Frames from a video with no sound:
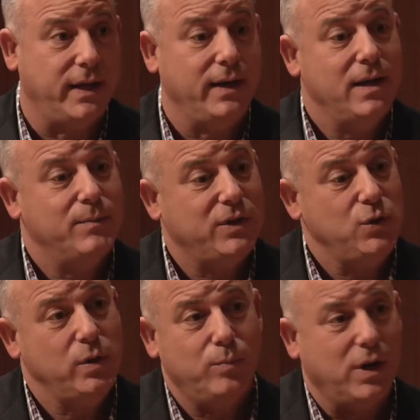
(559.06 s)
that, but
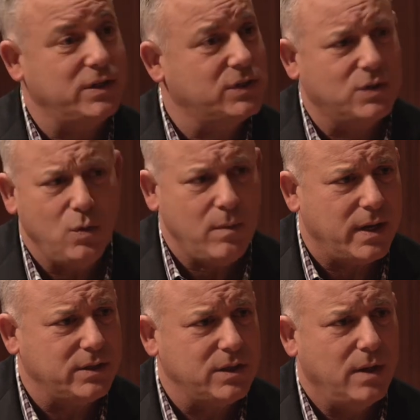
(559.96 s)
you have brought so
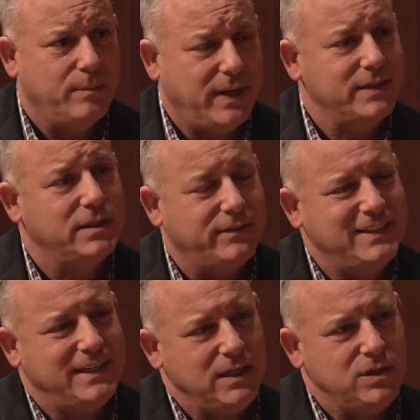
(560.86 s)
much positive
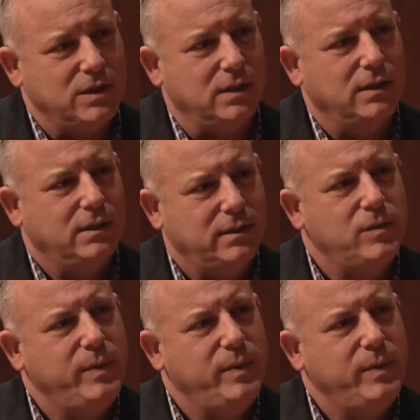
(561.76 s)
attention to the